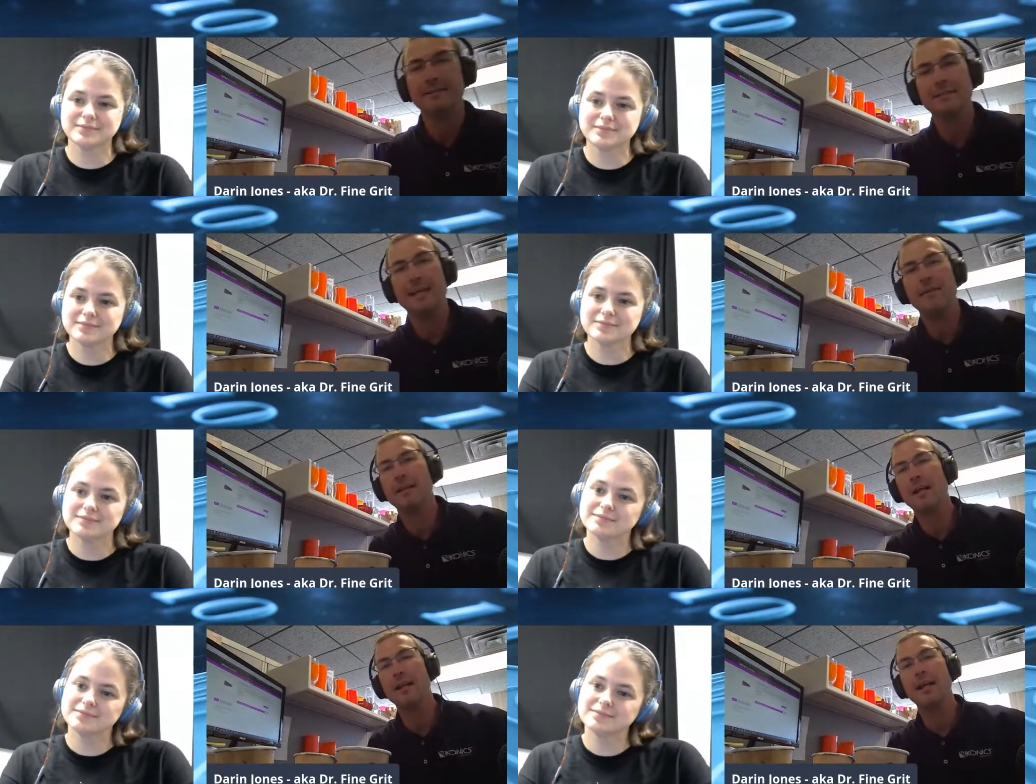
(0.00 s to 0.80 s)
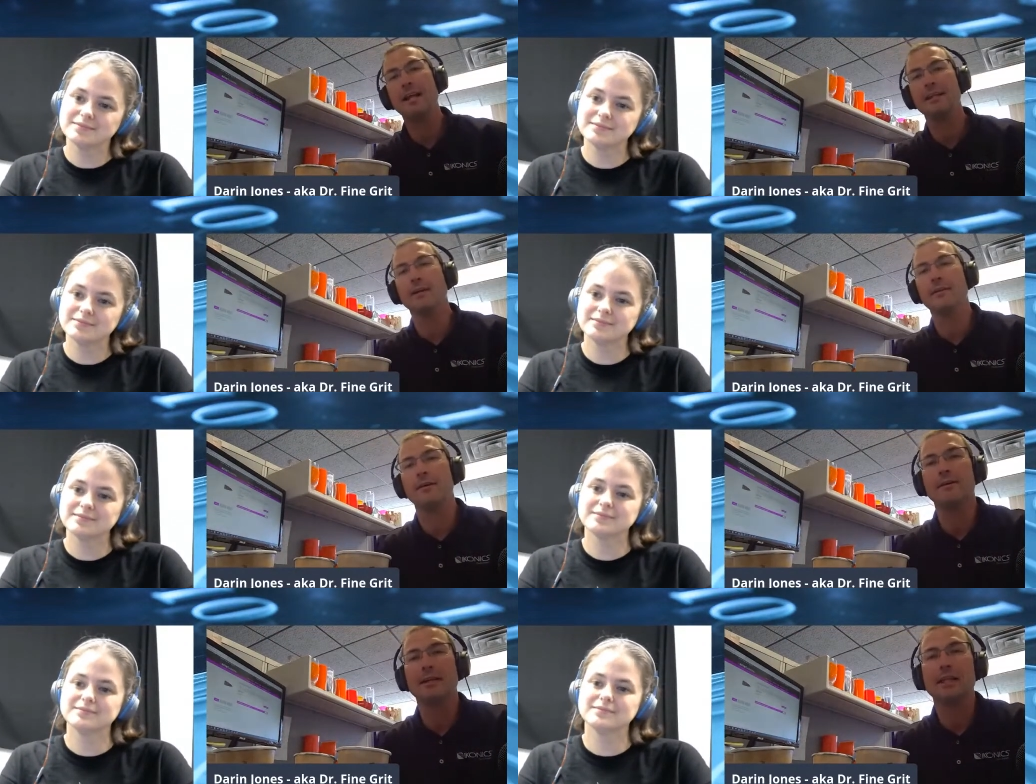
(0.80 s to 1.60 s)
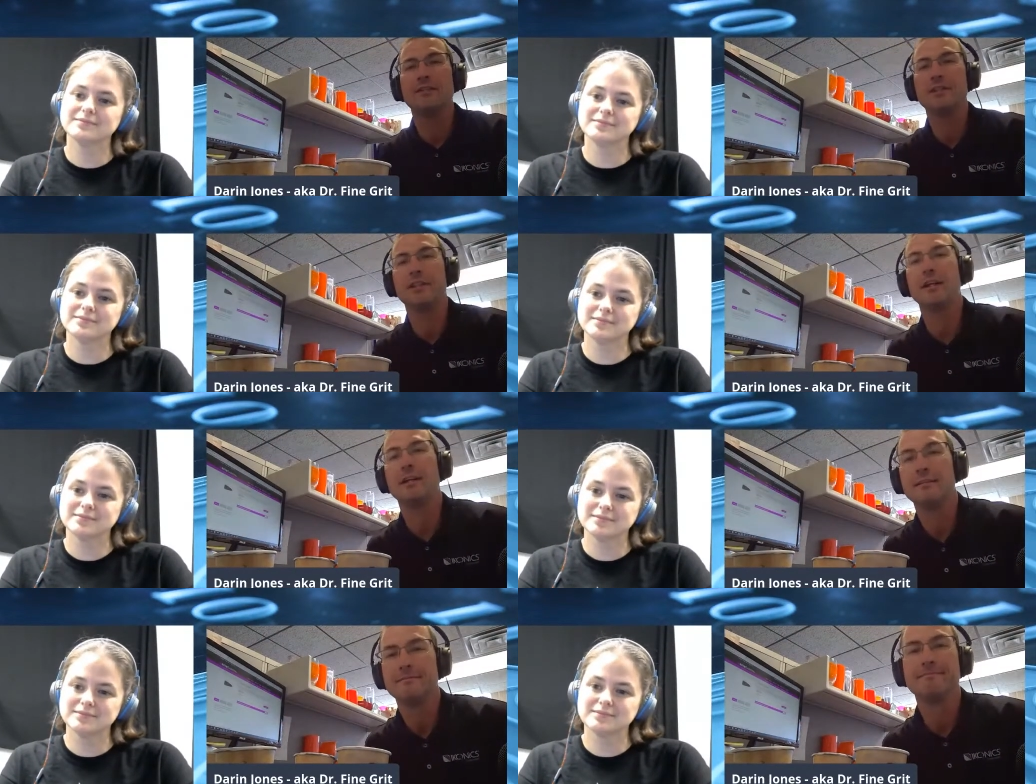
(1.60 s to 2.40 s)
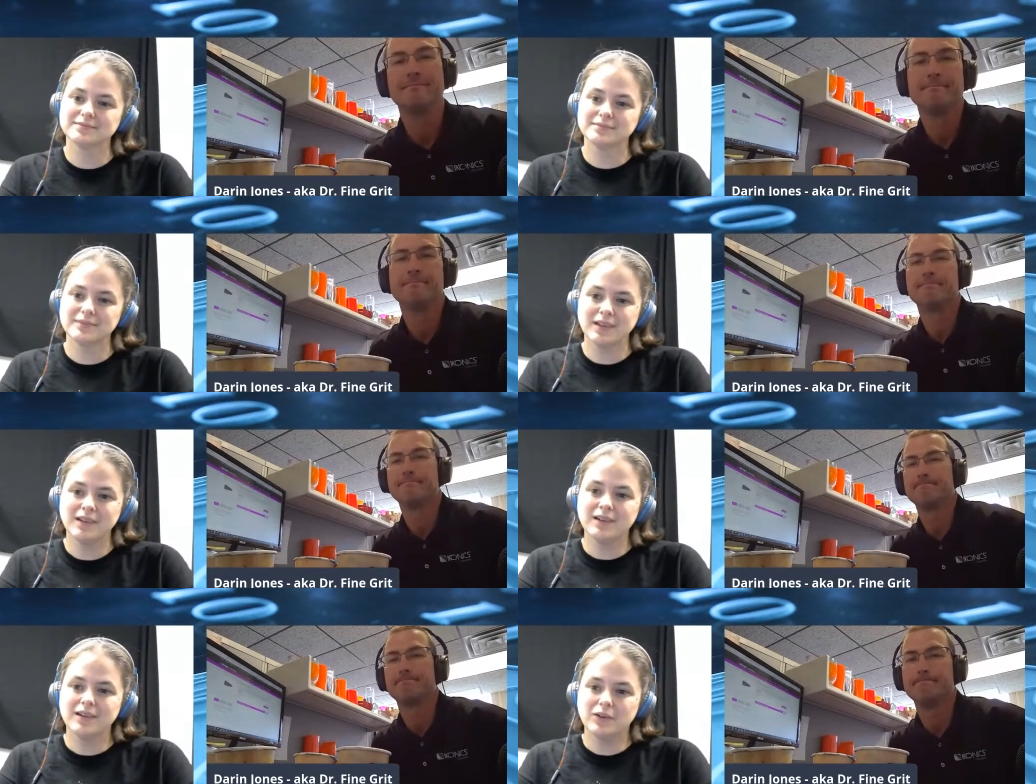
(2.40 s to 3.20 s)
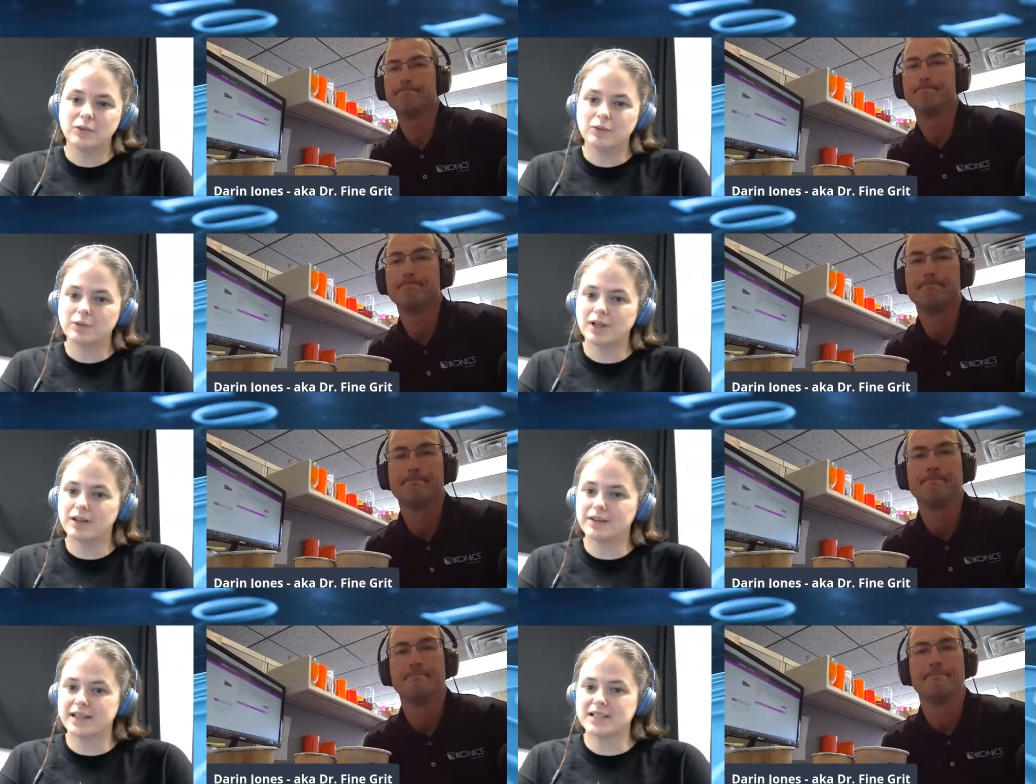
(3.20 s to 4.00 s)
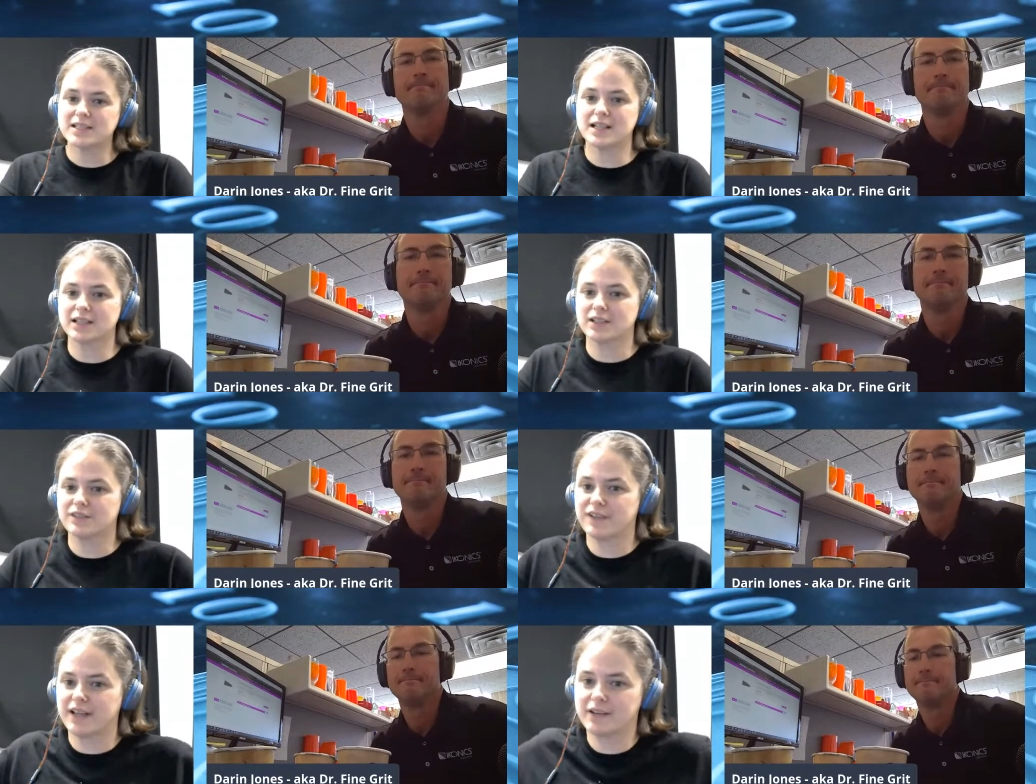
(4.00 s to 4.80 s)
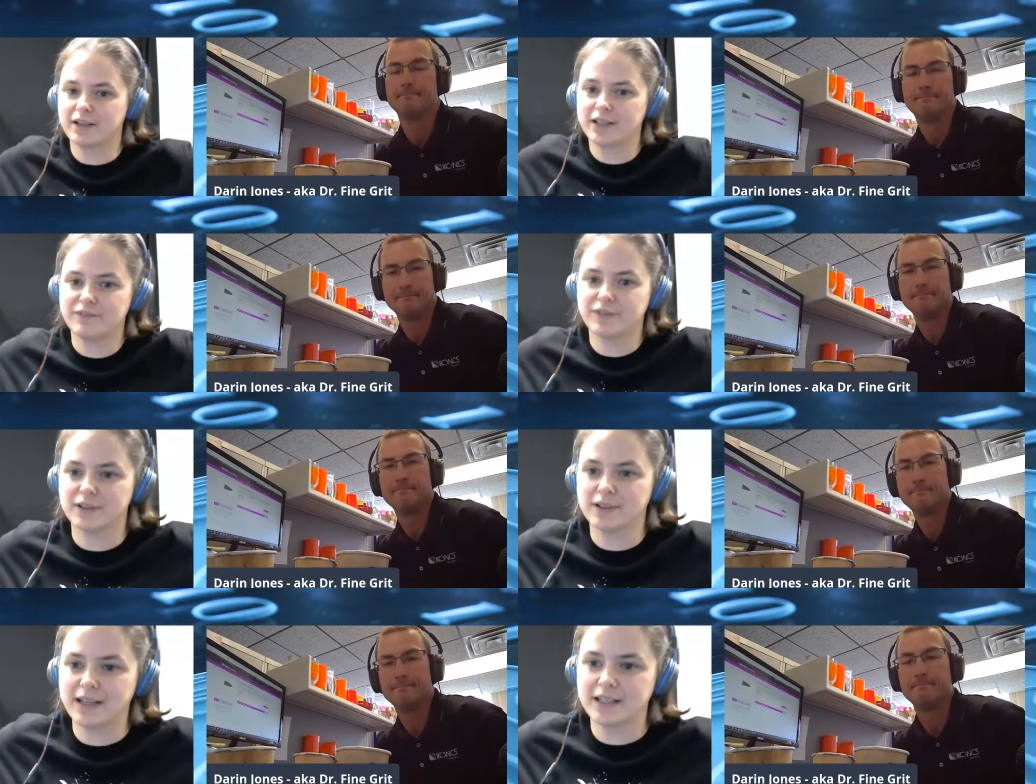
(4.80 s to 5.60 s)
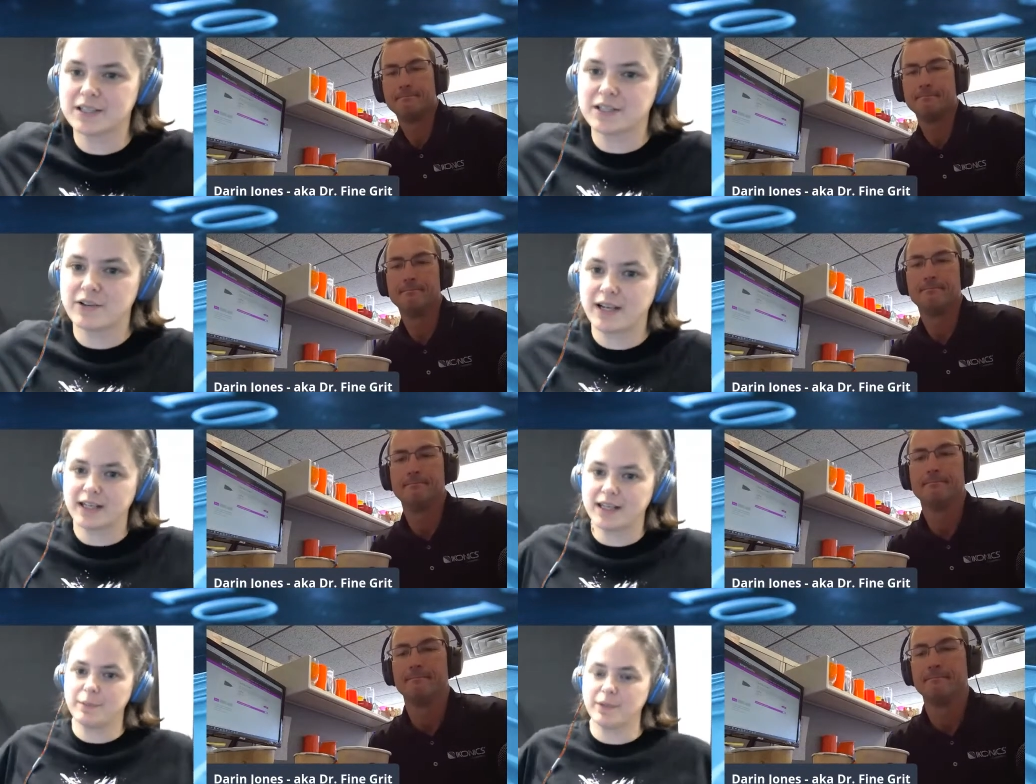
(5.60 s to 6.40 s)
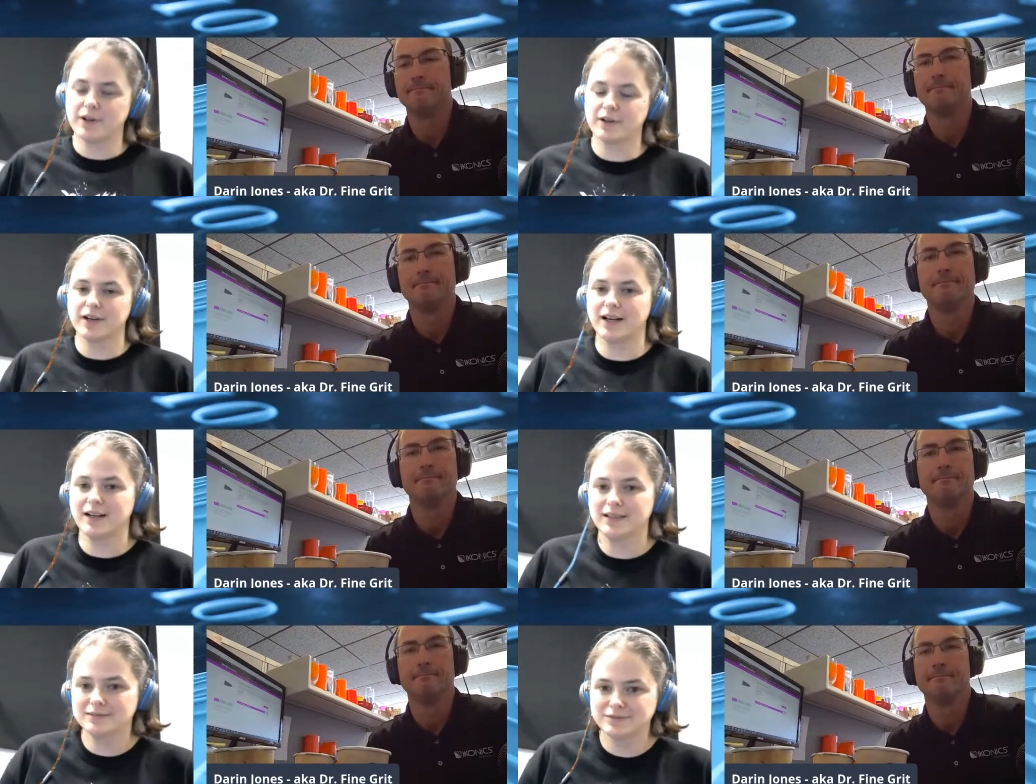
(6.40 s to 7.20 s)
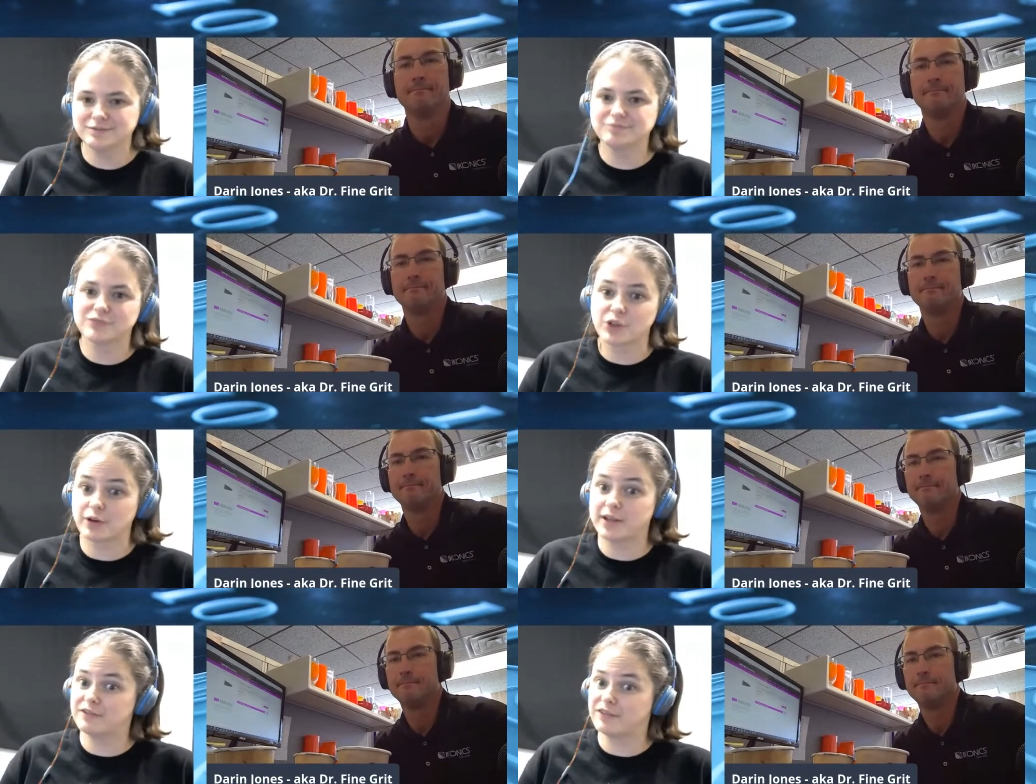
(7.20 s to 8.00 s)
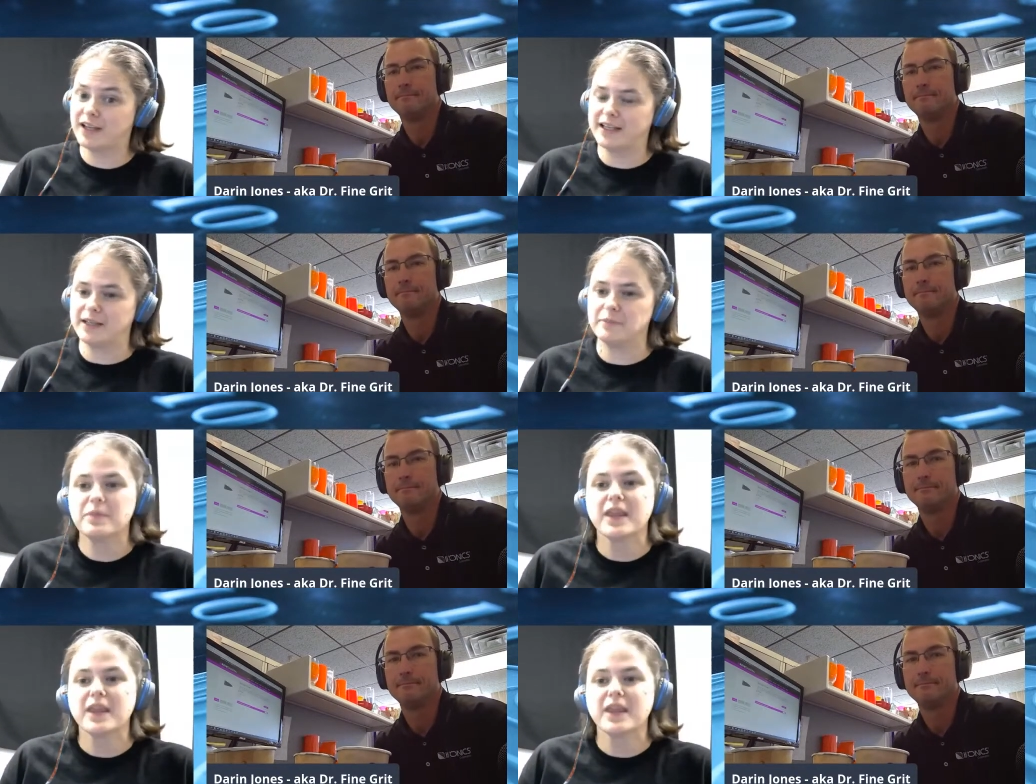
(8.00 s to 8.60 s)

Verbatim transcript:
Speaker 1: save you a lot of headache down the road. That's for sure.
Speaker 2: Well, thanks, Dr. FineGrit, for letting us know how to keep your uh, grit fine.